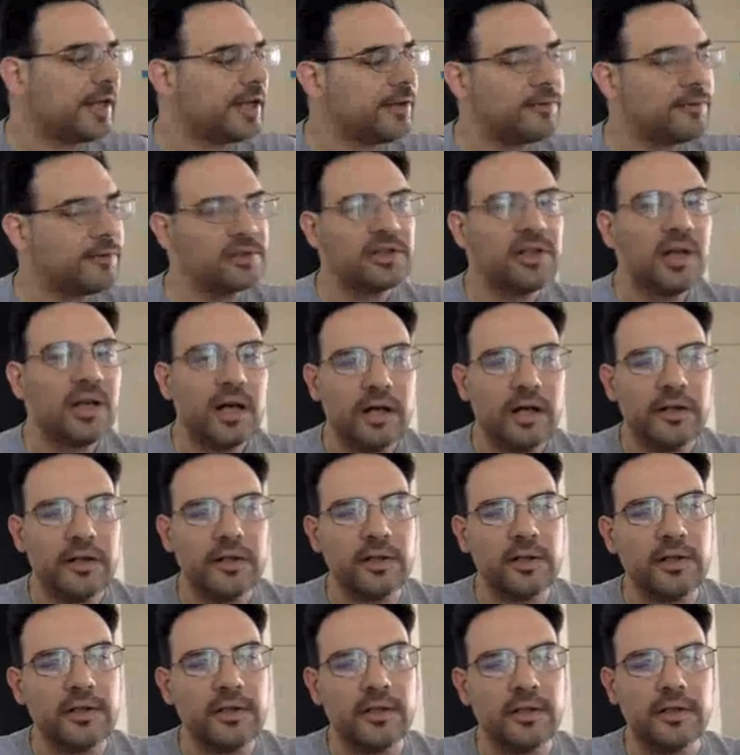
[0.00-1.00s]
it was
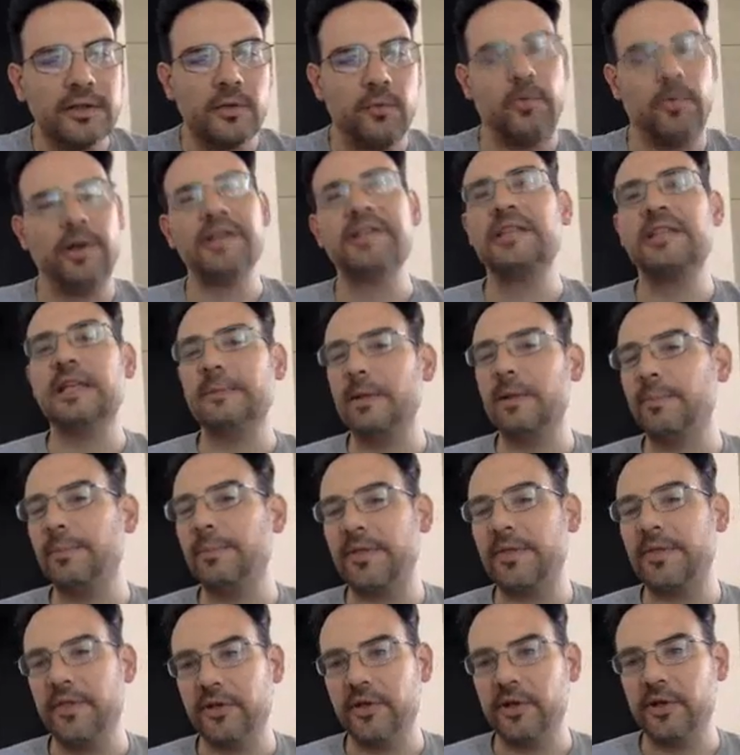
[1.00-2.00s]
harder the one time I
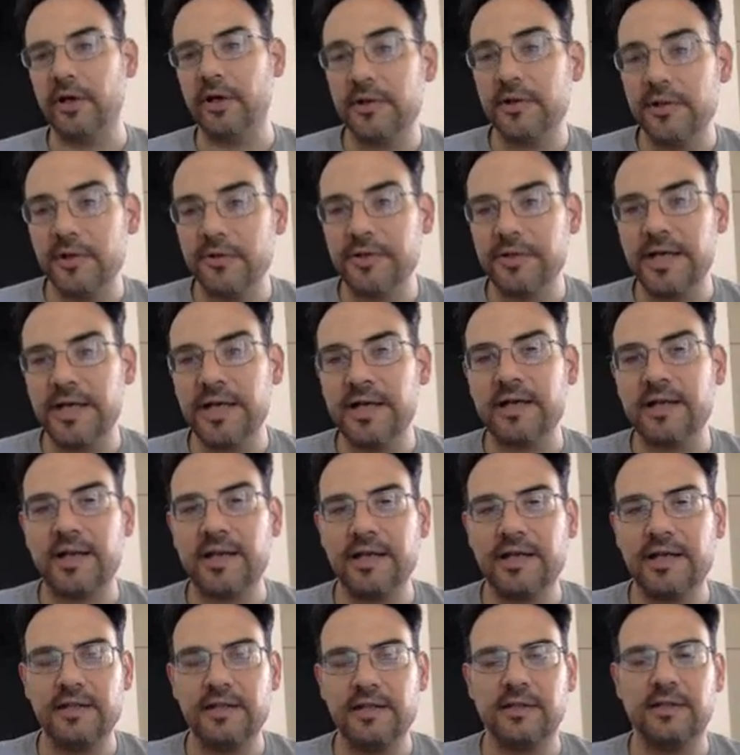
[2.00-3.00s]
played the Naruto deck. I
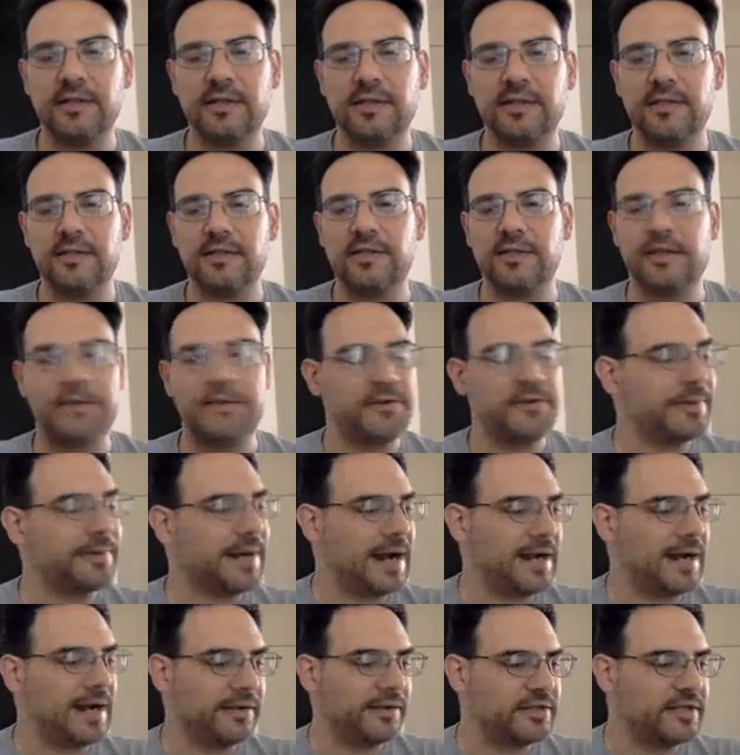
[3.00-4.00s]
need to get with
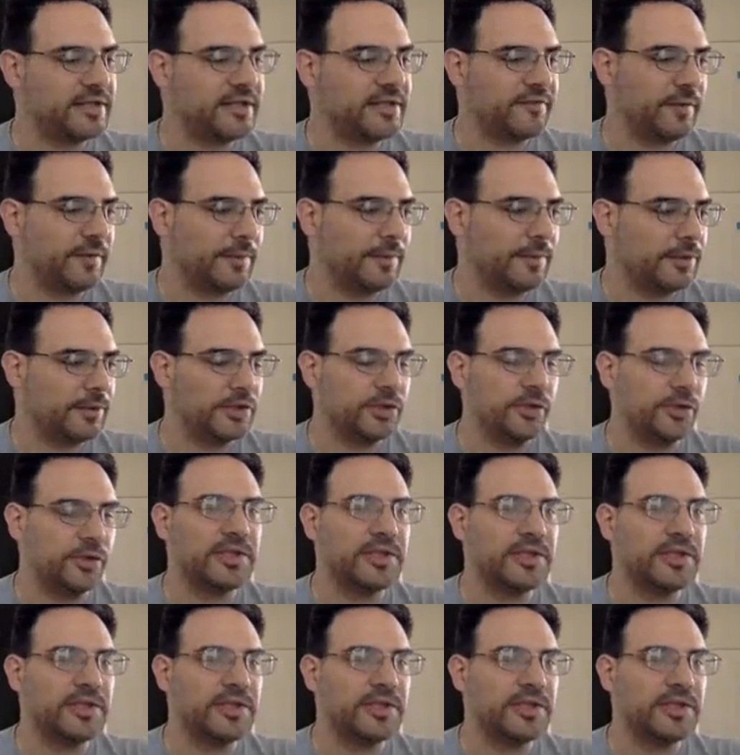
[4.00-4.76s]
Brandon to see if maybe we're doing